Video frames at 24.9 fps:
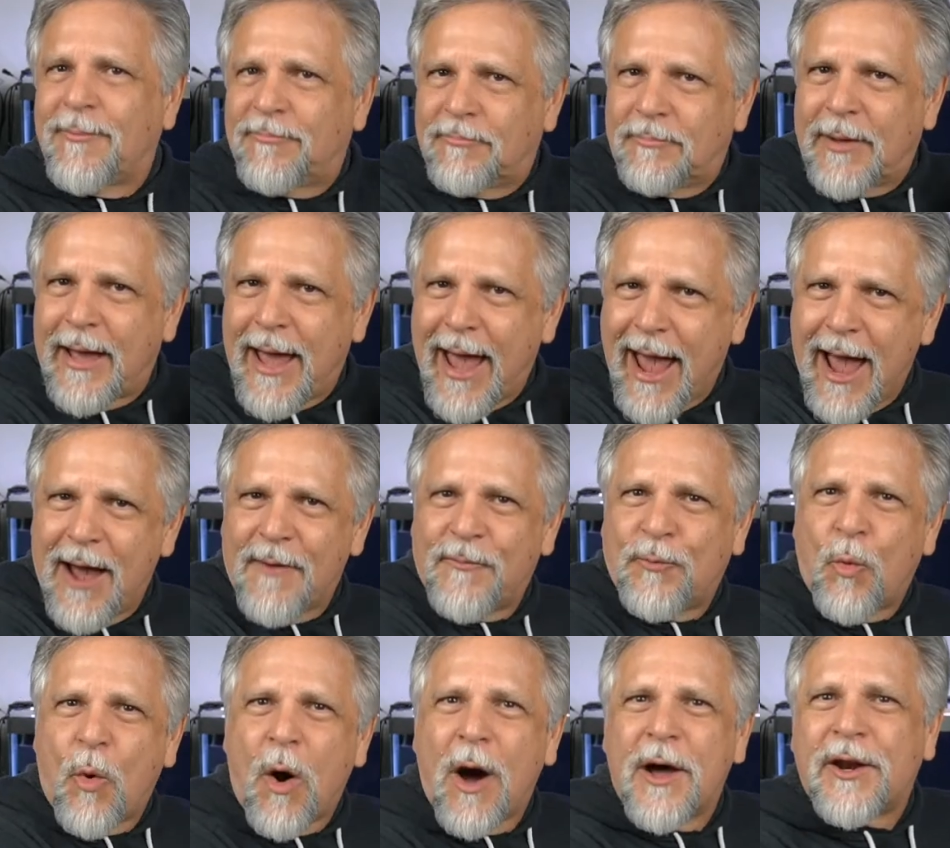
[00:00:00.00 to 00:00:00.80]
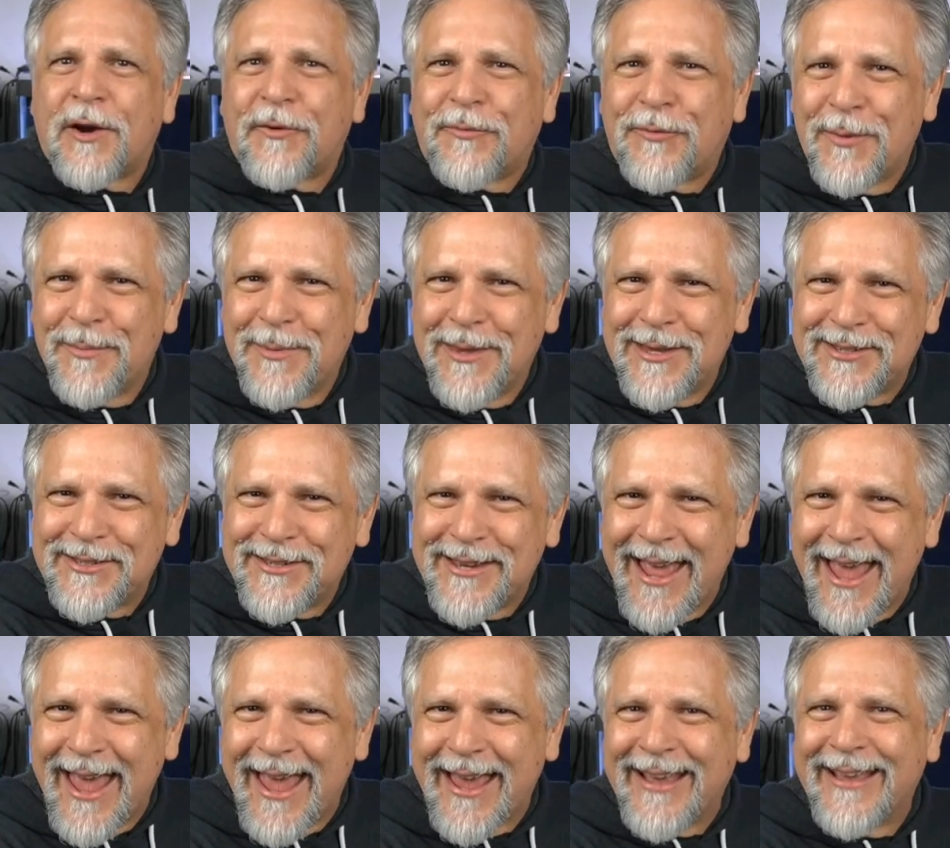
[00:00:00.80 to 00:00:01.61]
half water from this
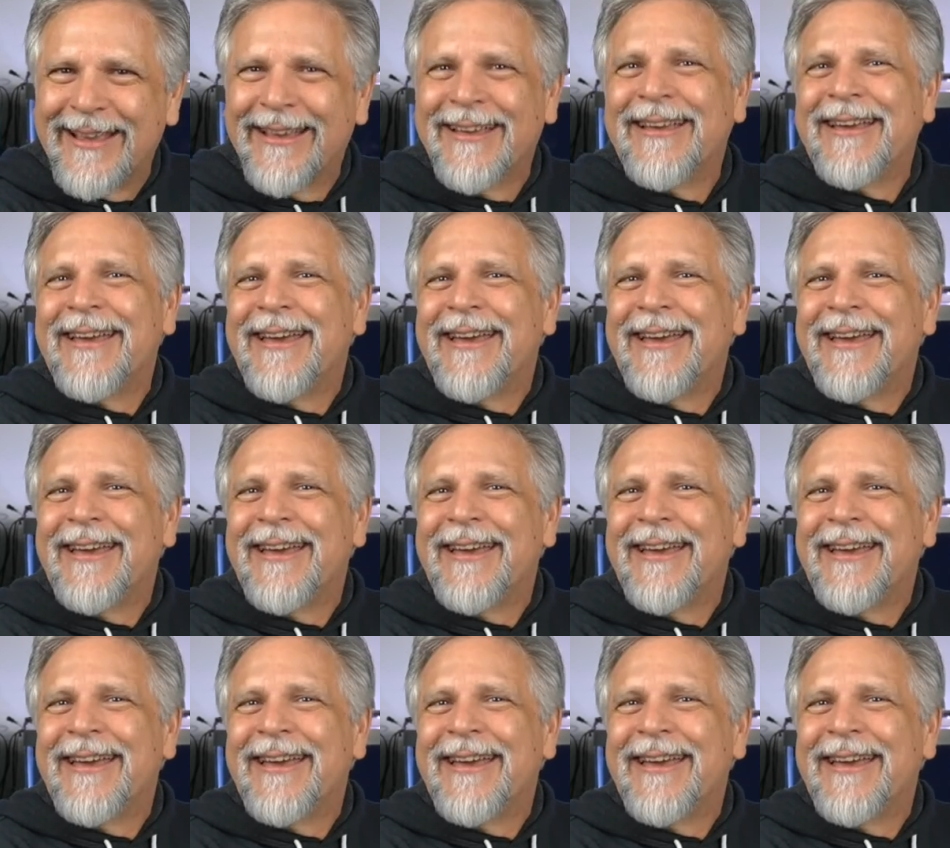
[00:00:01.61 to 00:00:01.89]
tank,